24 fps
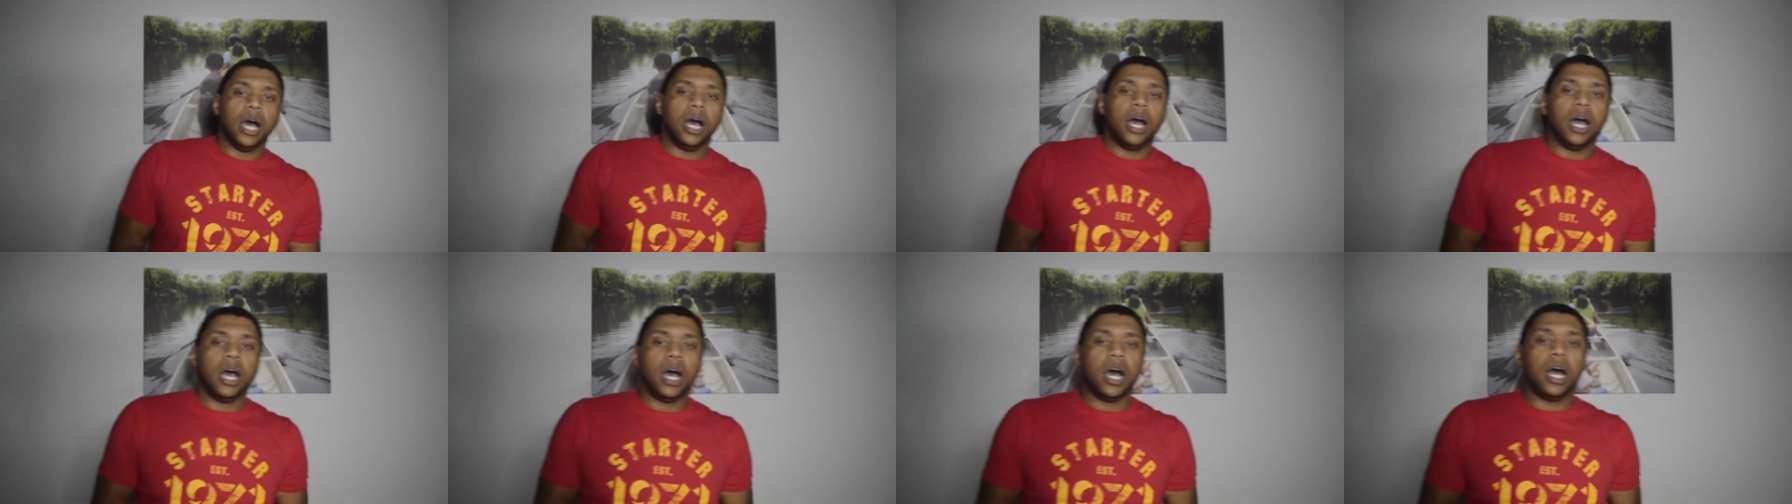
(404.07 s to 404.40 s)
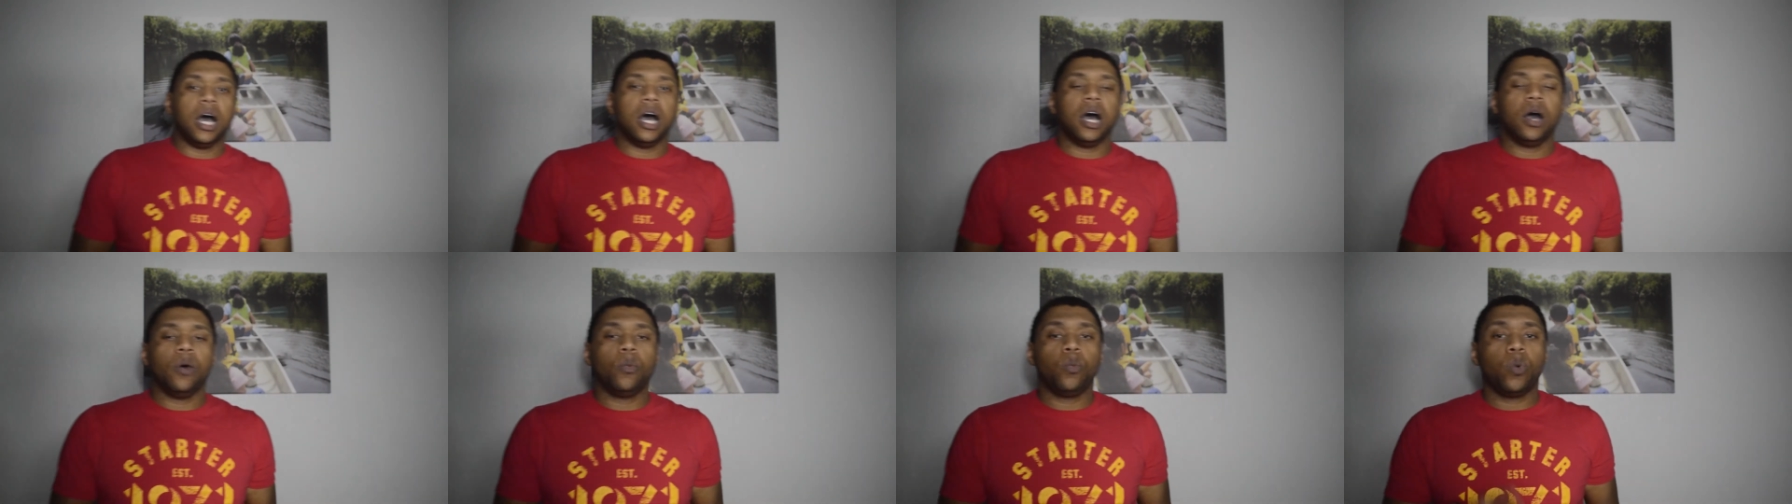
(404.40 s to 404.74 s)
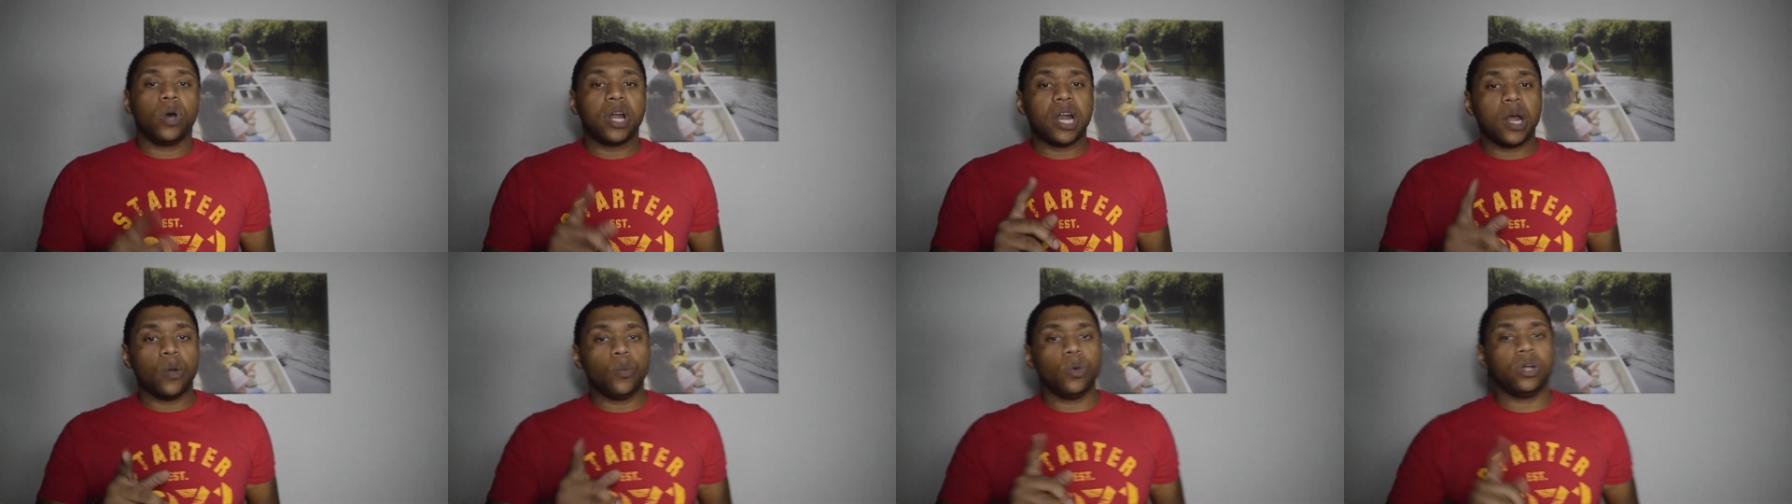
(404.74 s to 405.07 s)

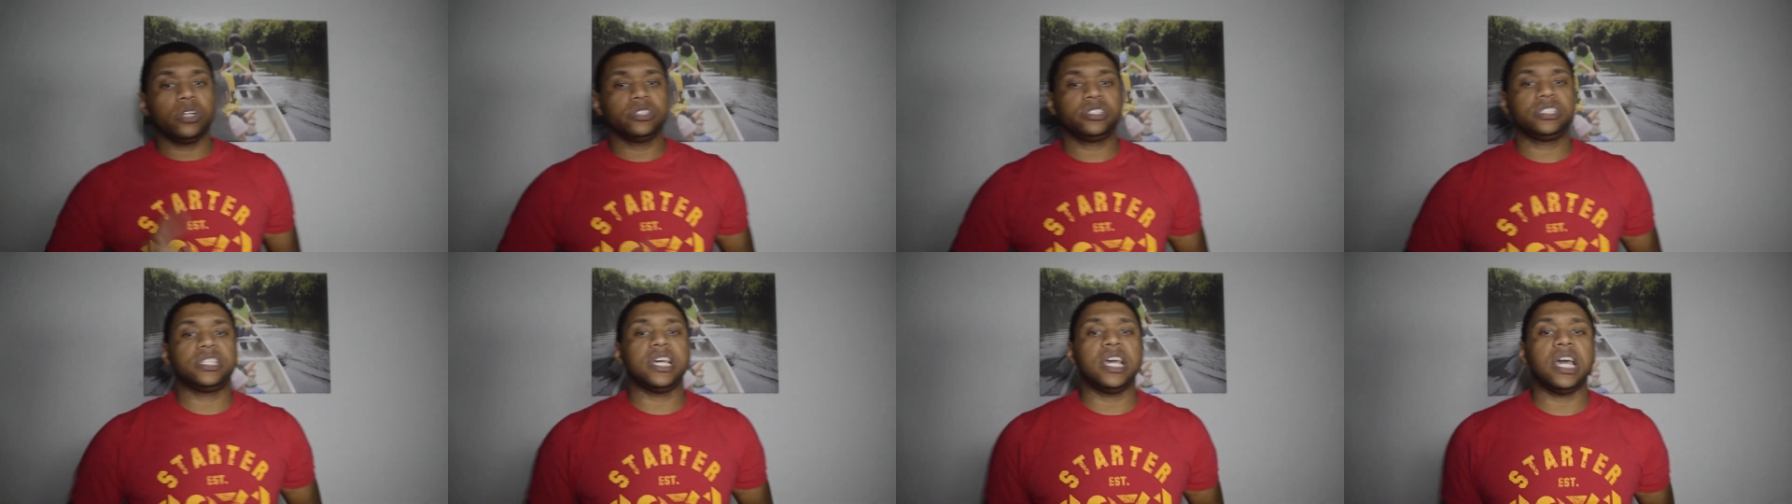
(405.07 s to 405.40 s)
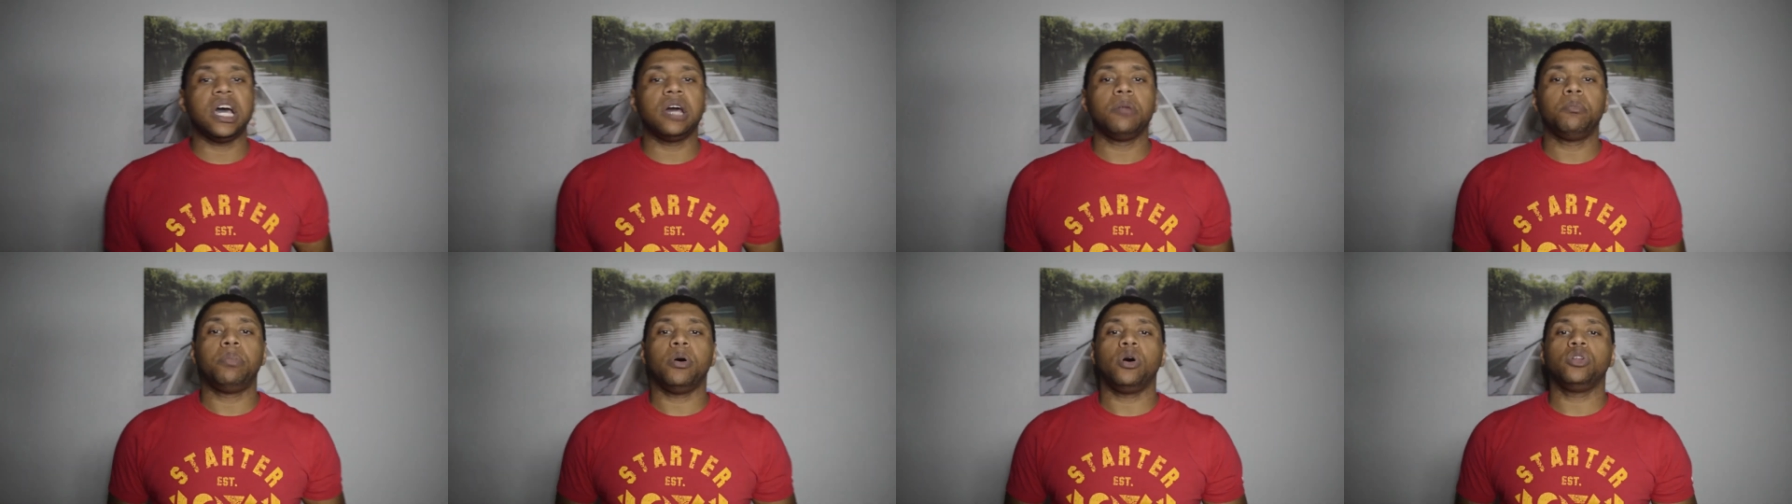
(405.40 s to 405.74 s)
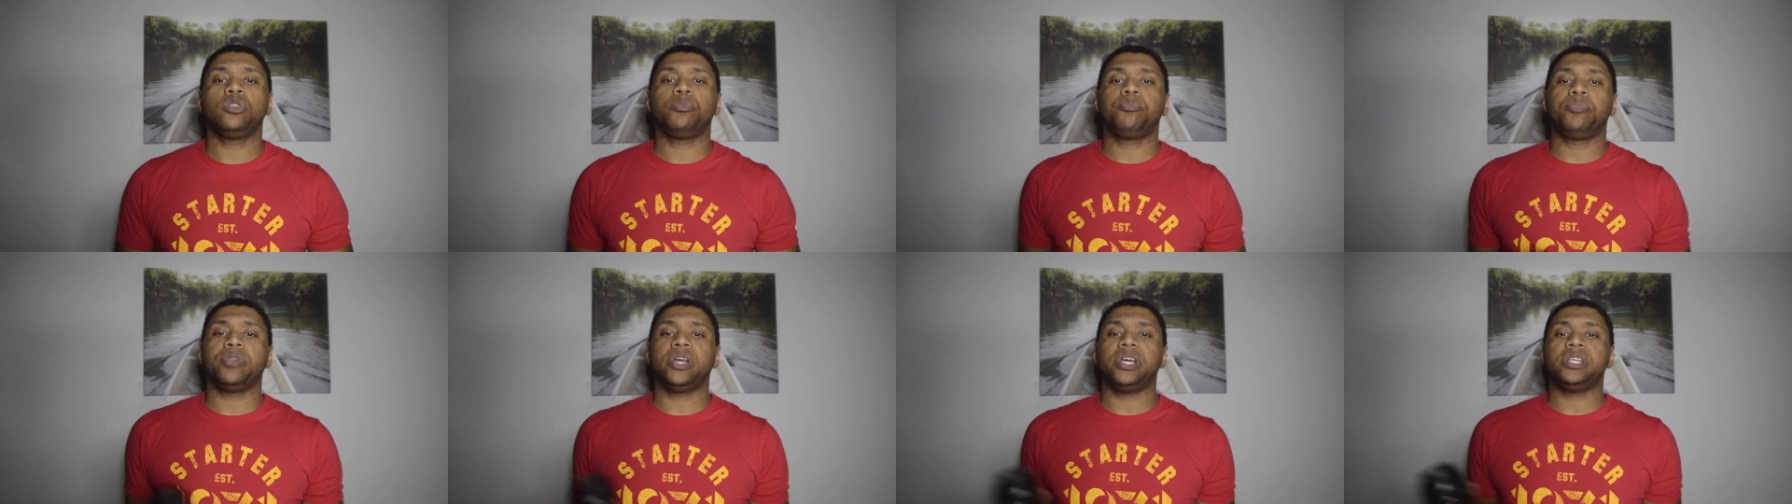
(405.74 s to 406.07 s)
What I will say on
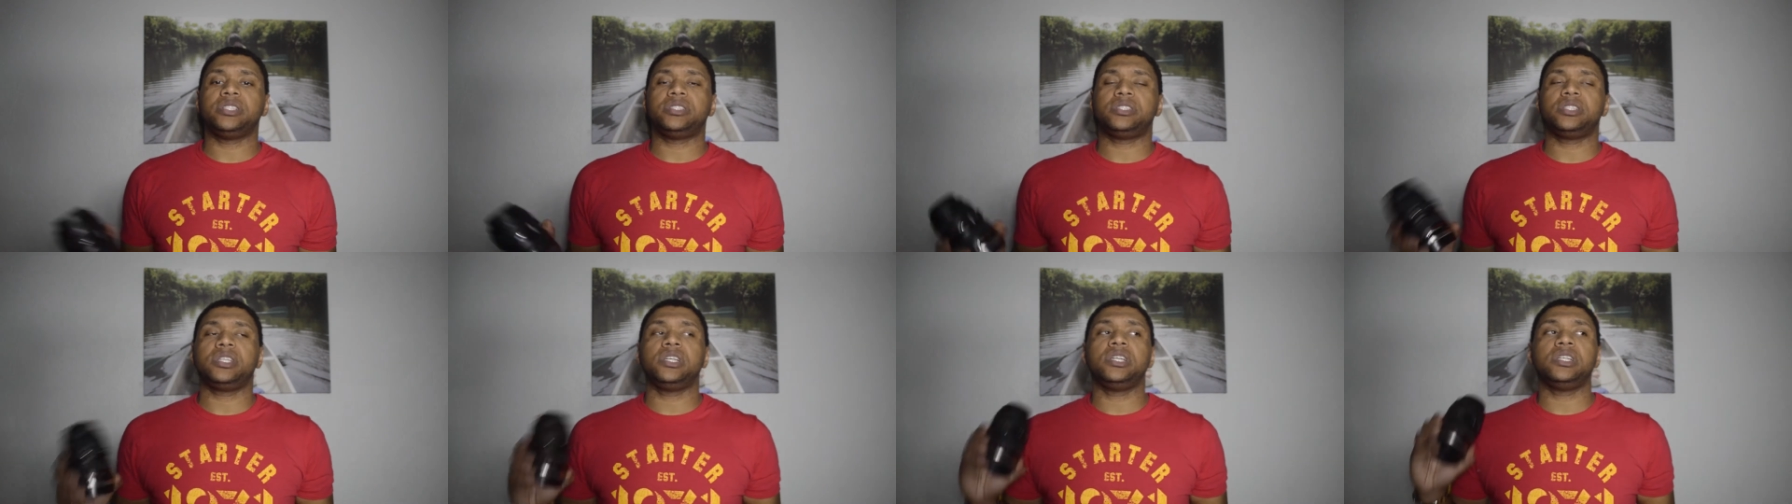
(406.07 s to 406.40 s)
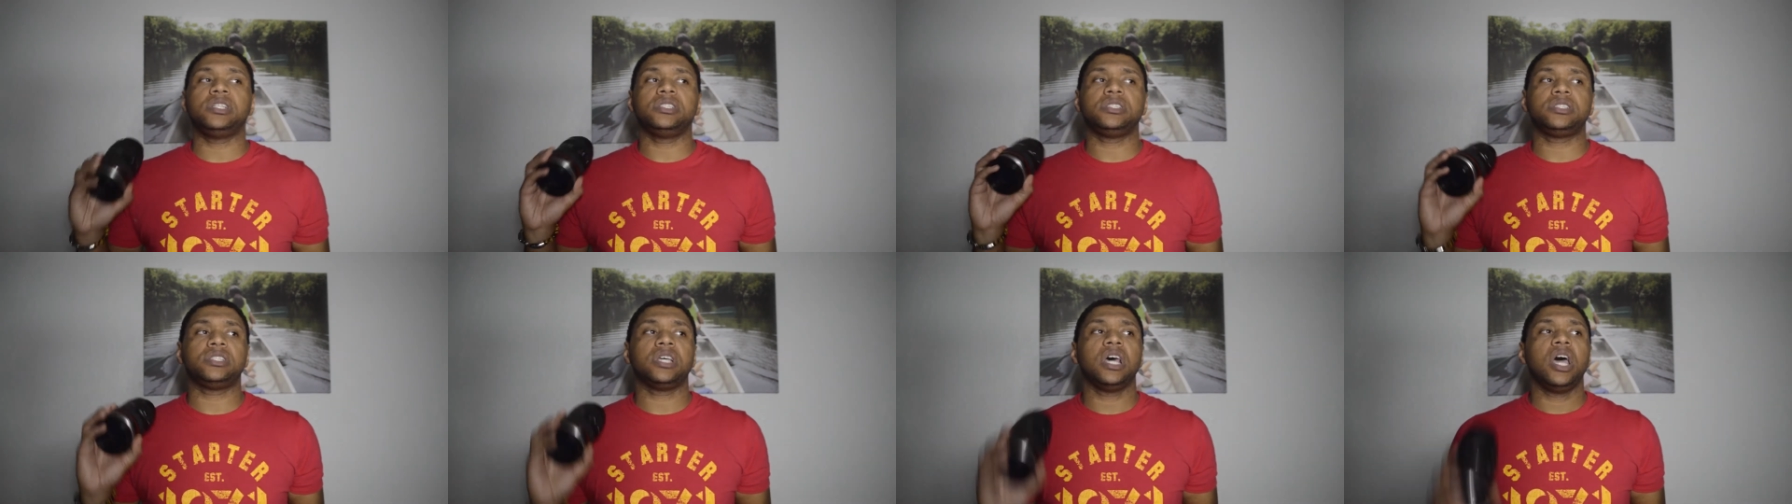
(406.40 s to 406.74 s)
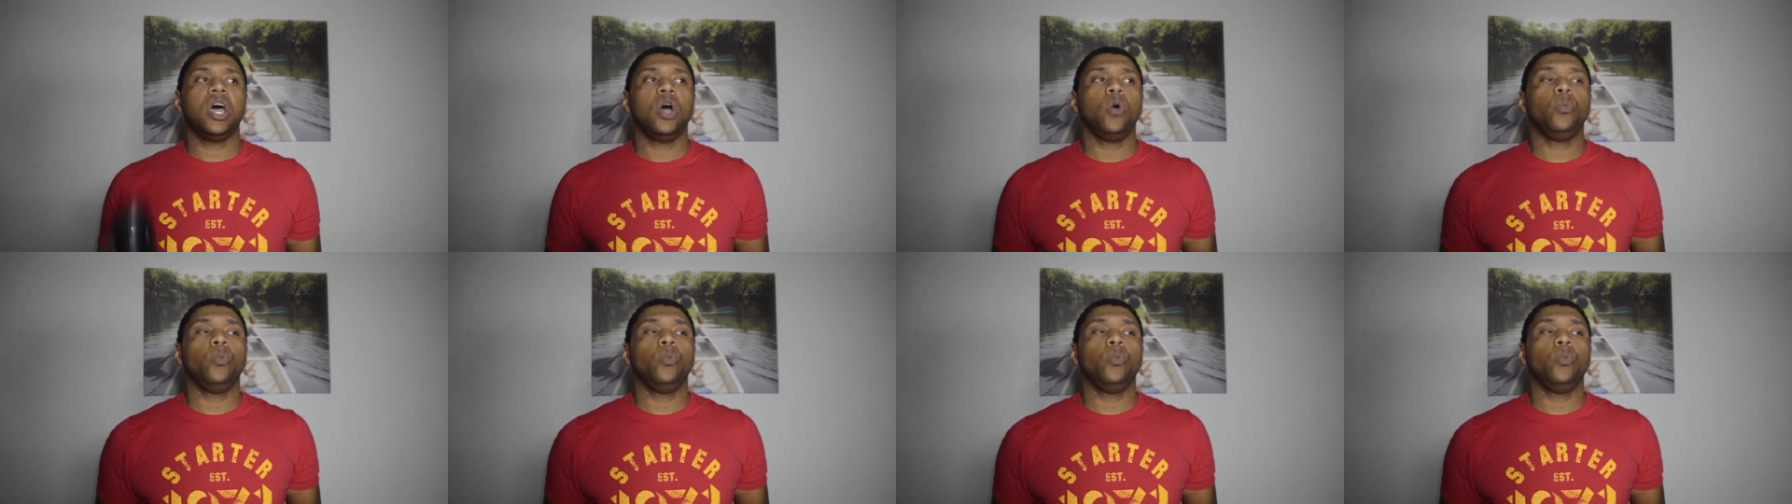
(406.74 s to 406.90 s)
both places,